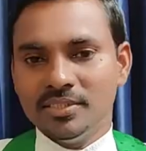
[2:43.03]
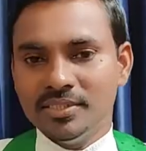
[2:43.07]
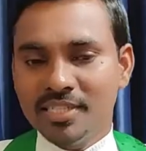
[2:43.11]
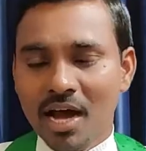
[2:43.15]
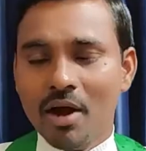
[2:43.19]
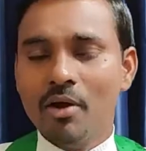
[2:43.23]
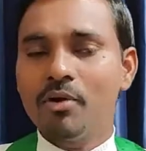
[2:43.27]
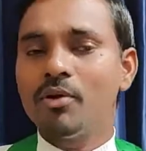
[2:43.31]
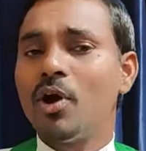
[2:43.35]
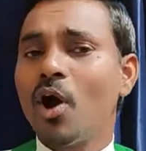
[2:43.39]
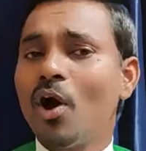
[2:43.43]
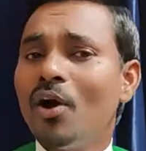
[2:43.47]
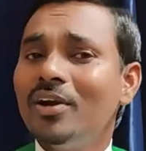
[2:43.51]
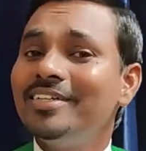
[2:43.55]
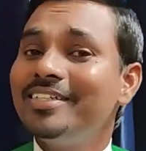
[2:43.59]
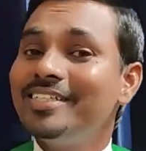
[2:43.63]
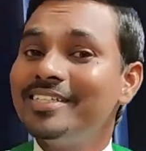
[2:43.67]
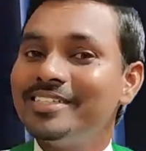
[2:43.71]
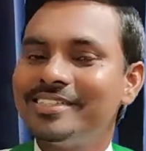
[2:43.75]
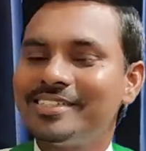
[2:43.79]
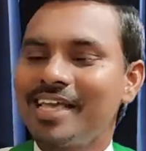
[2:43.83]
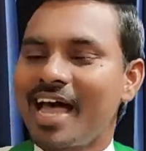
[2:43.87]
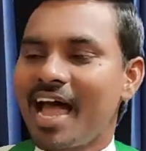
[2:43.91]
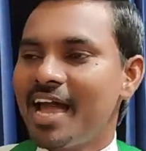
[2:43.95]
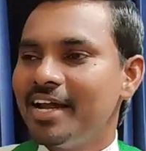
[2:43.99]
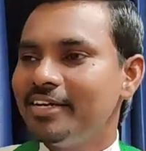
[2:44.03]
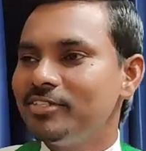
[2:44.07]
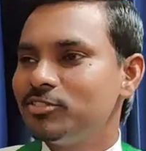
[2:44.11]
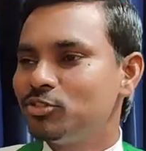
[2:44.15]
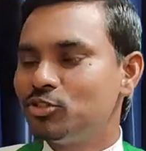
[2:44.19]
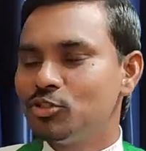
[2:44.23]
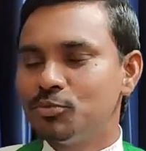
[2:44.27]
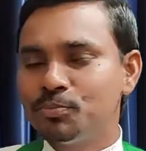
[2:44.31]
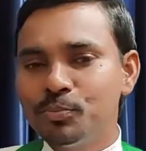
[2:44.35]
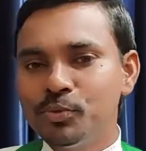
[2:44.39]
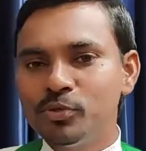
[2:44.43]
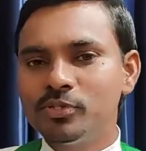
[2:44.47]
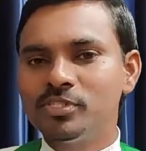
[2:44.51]
Now, God decides
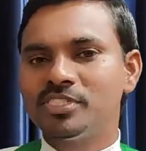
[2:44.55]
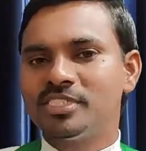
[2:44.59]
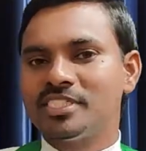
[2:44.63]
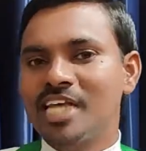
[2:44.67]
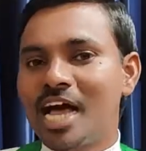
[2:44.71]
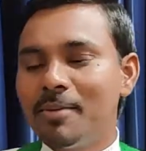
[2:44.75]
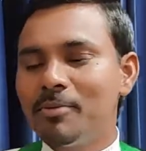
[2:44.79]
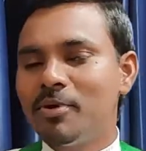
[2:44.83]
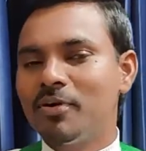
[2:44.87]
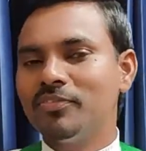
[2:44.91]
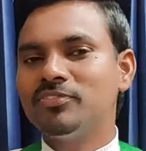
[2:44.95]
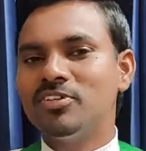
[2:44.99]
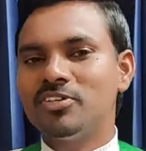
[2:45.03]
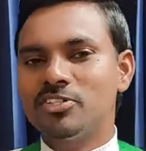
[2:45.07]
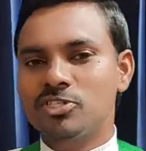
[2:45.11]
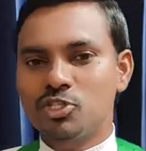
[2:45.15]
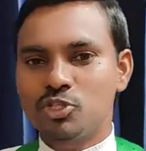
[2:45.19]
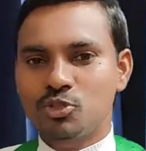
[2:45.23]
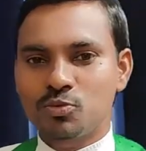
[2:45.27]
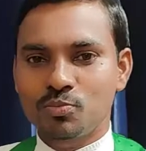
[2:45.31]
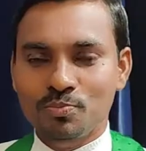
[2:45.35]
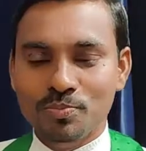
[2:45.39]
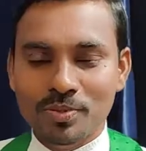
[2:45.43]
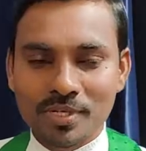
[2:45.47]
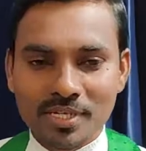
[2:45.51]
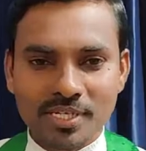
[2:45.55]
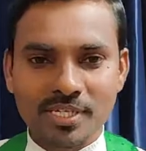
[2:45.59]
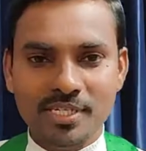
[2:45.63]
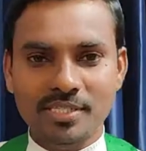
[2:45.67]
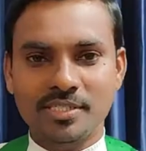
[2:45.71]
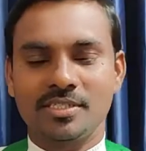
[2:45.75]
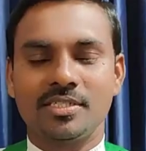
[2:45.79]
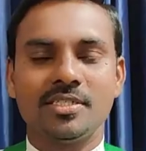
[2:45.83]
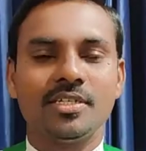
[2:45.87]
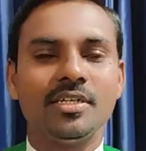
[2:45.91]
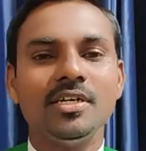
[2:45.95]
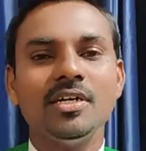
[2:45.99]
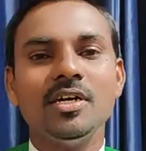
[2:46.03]
to put some of the
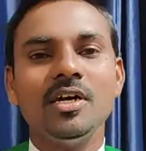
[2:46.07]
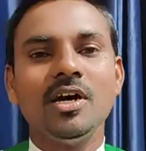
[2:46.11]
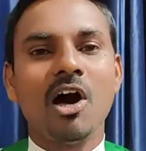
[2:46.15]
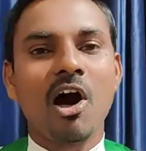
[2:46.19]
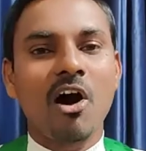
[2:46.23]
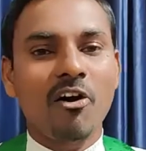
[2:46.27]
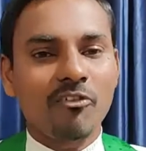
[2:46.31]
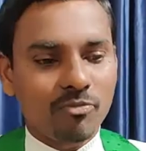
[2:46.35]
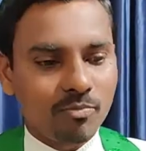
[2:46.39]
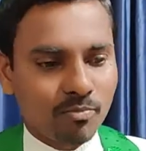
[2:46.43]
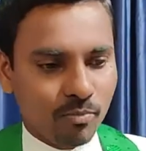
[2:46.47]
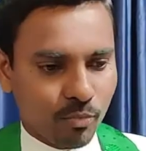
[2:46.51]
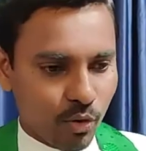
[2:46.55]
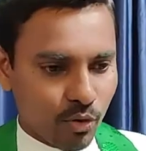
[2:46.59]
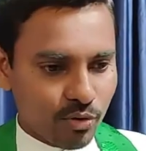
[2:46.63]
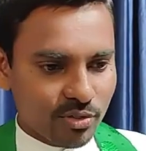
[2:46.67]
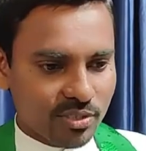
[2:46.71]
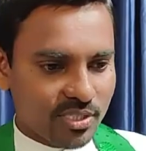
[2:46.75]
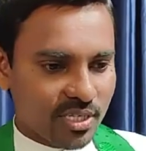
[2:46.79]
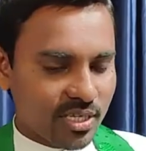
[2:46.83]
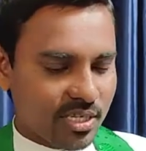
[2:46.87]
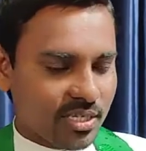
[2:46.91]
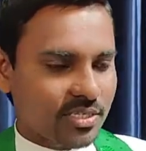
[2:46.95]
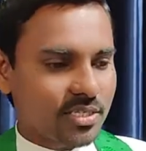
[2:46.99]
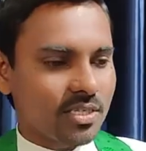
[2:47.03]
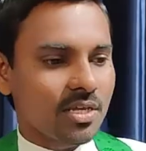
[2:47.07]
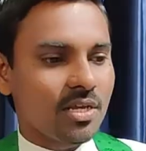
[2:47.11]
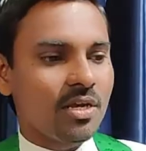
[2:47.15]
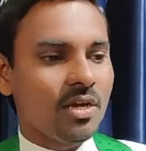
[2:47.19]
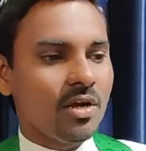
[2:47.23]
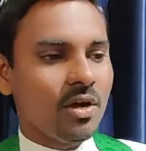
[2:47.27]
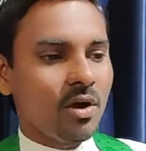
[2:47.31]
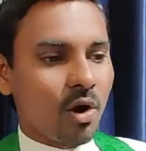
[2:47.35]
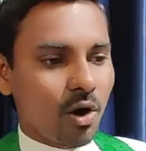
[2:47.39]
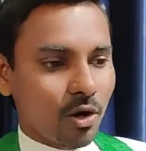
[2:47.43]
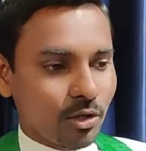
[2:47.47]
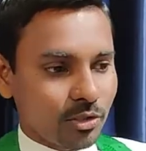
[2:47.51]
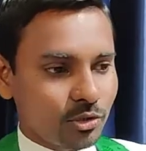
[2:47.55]
spirit of Moses
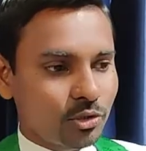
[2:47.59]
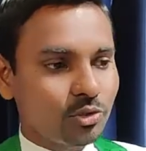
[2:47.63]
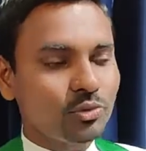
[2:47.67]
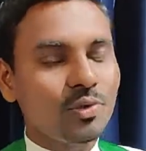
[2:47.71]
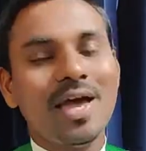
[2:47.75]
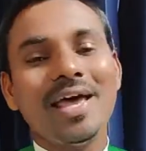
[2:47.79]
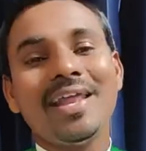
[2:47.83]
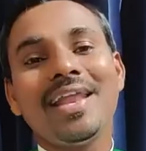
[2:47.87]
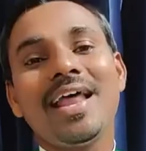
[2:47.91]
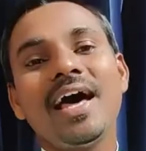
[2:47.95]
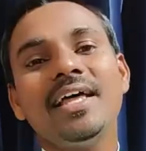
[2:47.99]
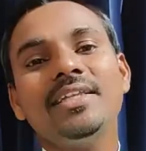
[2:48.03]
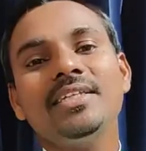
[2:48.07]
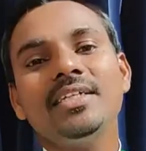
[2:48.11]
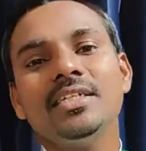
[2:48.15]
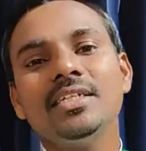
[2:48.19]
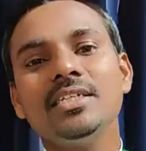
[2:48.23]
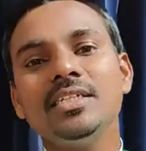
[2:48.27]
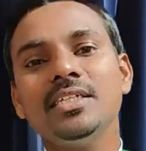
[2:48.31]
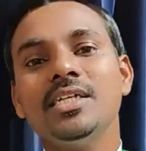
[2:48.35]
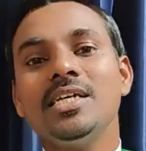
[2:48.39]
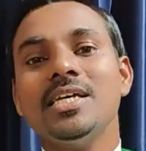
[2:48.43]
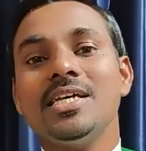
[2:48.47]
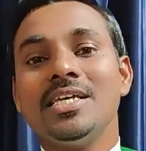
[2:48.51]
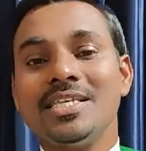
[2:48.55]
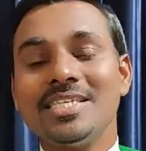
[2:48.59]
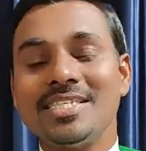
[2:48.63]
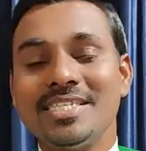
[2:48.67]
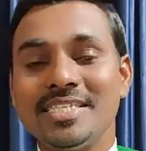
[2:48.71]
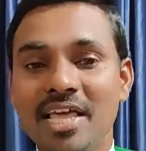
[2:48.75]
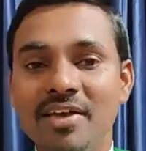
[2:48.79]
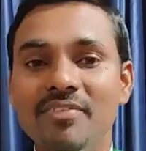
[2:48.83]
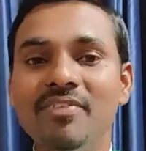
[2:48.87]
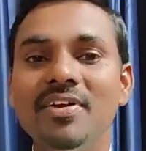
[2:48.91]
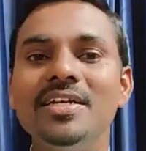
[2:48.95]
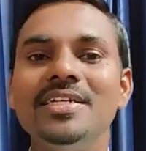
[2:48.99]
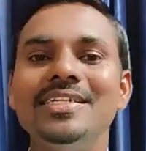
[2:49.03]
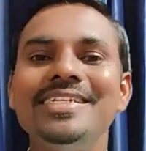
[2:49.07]
onto another
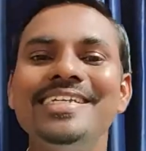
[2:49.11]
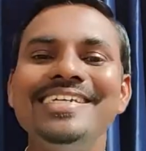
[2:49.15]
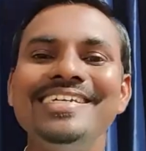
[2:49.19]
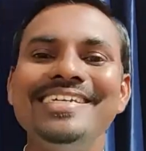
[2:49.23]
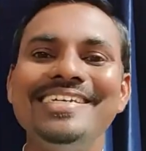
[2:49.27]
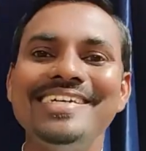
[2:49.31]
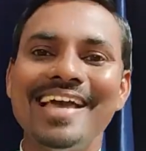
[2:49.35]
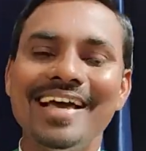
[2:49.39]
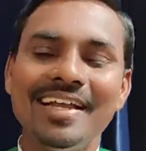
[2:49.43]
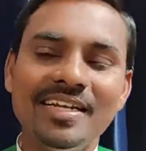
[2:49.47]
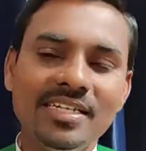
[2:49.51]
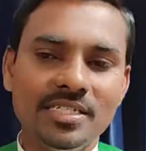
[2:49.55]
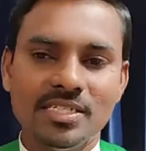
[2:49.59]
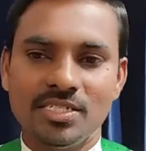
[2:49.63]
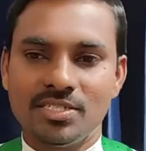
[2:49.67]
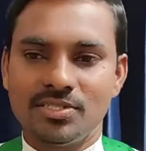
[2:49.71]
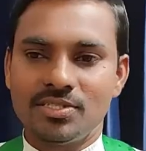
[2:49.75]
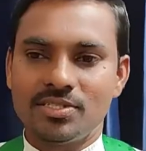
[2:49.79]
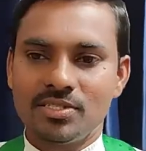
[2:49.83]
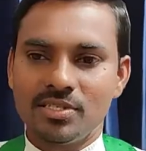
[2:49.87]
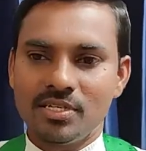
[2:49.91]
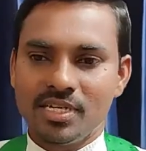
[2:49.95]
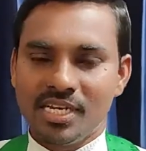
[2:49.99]
70 elders.